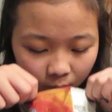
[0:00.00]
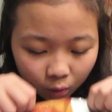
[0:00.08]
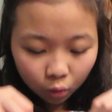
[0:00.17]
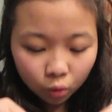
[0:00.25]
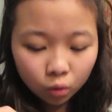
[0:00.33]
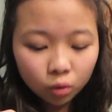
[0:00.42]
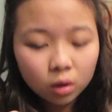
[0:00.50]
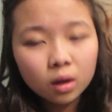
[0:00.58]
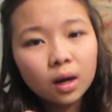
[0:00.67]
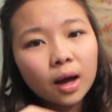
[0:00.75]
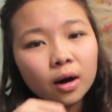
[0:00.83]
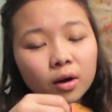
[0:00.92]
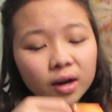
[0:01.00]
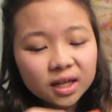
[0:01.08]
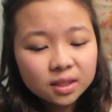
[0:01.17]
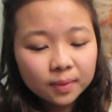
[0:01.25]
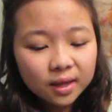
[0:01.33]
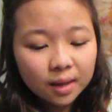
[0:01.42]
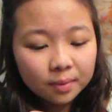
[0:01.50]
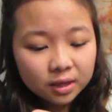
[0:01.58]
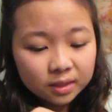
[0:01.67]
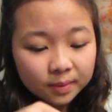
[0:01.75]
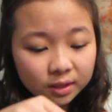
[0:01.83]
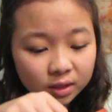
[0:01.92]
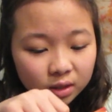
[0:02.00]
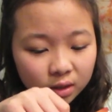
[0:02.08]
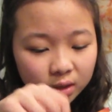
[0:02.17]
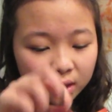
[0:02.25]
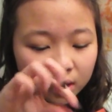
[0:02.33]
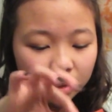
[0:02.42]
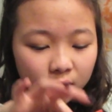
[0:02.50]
Ooh, I don't know how to explain that, but it smells good.